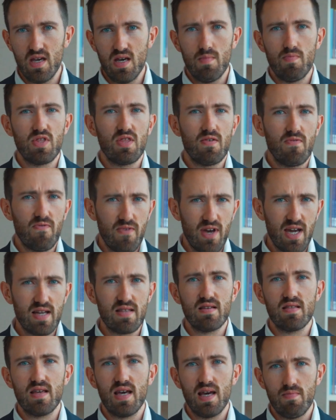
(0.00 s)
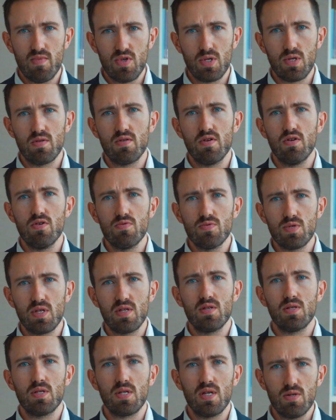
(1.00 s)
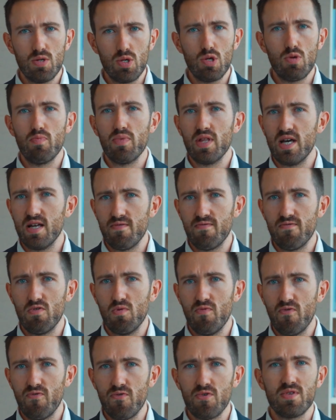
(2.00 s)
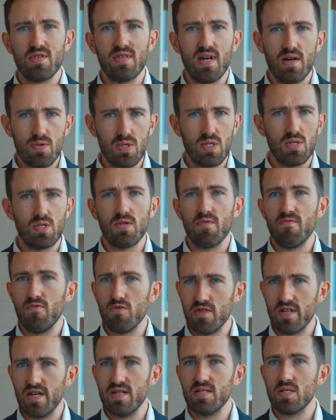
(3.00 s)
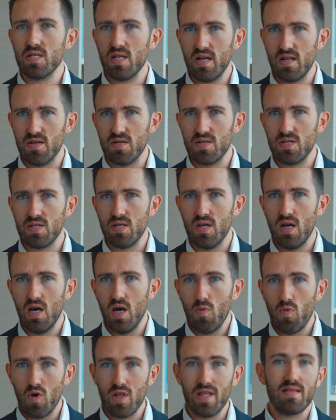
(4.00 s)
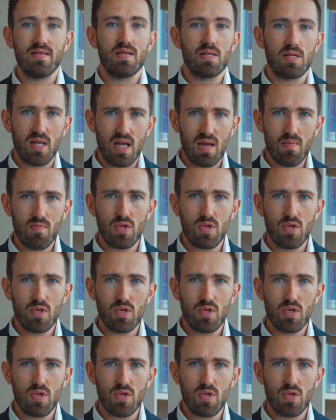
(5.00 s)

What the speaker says: But the fact that Amazon owns an essential platform for thousands of online sellers, while at the same